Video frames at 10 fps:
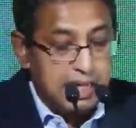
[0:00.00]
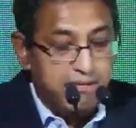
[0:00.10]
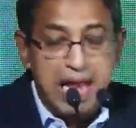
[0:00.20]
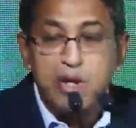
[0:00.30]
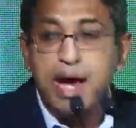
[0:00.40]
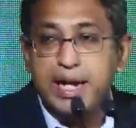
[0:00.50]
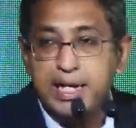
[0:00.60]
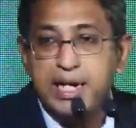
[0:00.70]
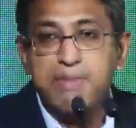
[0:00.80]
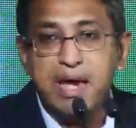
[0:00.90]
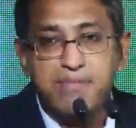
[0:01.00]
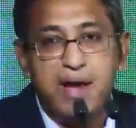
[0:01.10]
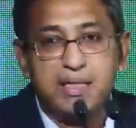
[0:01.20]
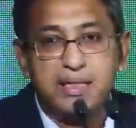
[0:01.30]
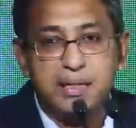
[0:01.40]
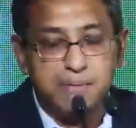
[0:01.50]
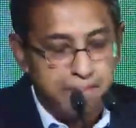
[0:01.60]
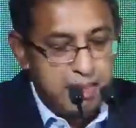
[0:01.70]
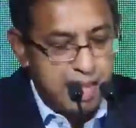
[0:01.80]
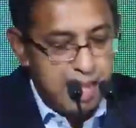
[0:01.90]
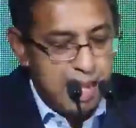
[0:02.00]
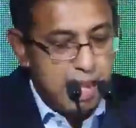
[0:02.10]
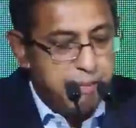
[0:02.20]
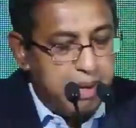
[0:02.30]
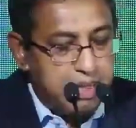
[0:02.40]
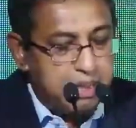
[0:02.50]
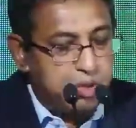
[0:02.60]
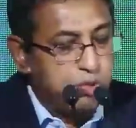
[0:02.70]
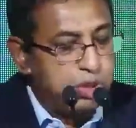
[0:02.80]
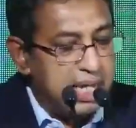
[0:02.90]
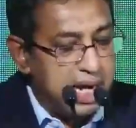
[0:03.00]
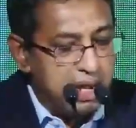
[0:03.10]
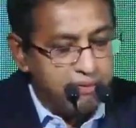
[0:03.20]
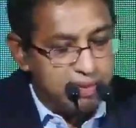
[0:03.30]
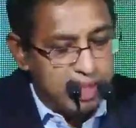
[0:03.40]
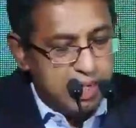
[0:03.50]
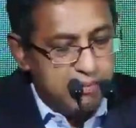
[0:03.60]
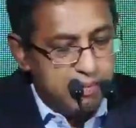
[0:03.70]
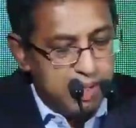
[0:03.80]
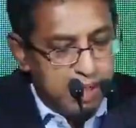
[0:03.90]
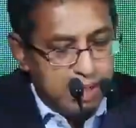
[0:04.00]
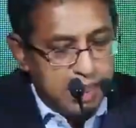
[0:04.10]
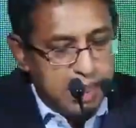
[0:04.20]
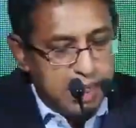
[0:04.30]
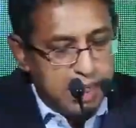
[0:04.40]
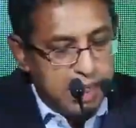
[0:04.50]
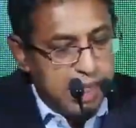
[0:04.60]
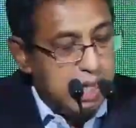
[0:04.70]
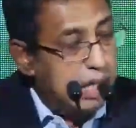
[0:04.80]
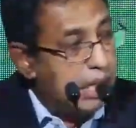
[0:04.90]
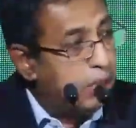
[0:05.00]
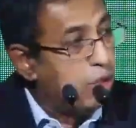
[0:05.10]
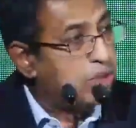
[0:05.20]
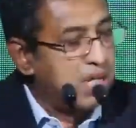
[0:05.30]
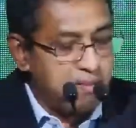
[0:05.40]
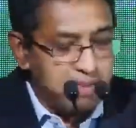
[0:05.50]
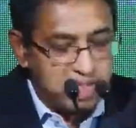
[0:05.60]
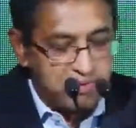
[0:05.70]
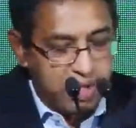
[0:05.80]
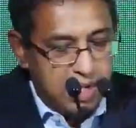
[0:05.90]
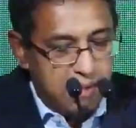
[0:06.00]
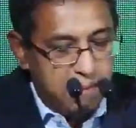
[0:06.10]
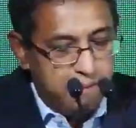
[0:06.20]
value added in manufacturing. But soon thereafter, those numbers fell.